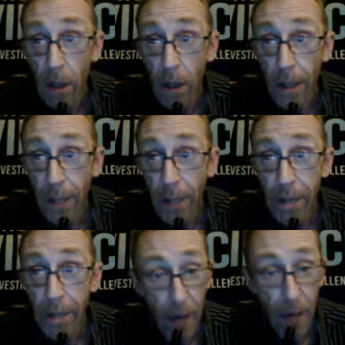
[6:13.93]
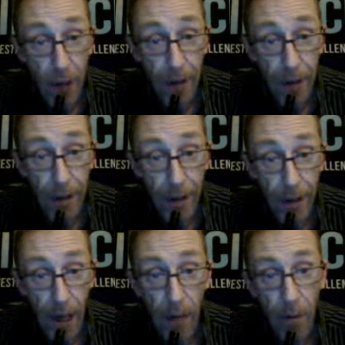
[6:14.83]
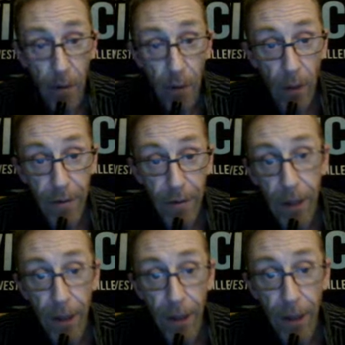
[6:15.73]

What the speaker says: And that's what's captured in that once the frame is